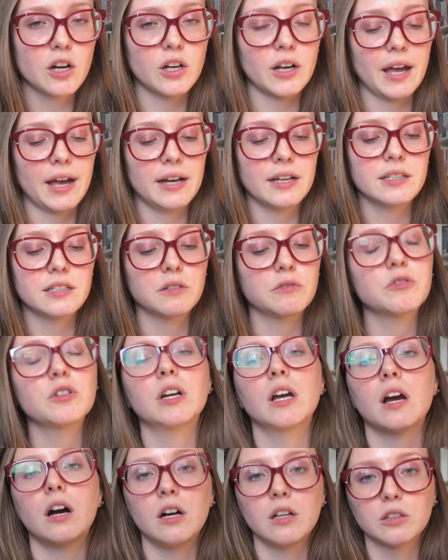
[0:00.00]
and I had
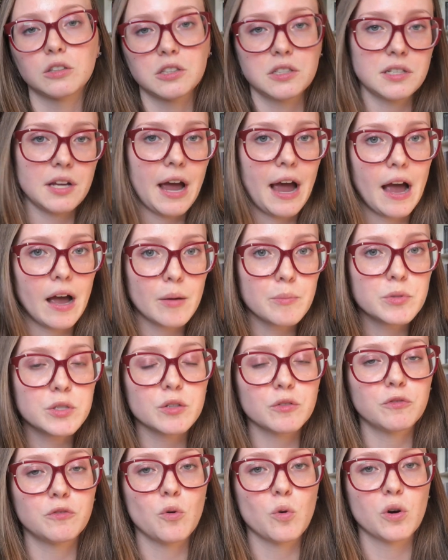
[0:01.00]
different colored tabs
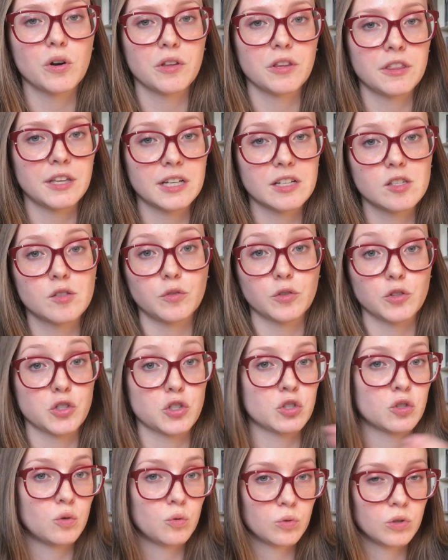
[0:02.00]
for things for
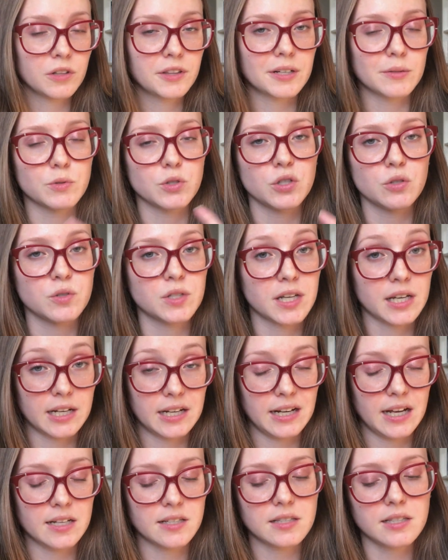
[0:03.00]
school that I was using in an
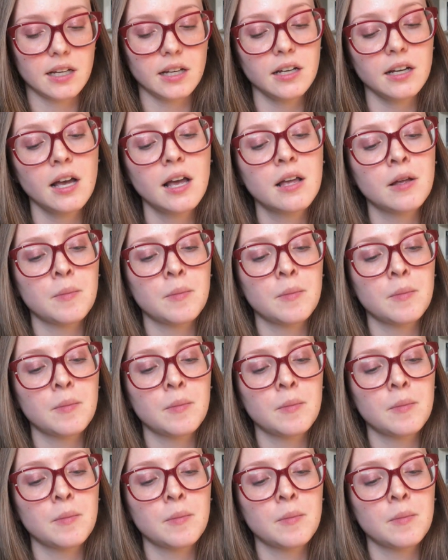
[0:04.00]
essay.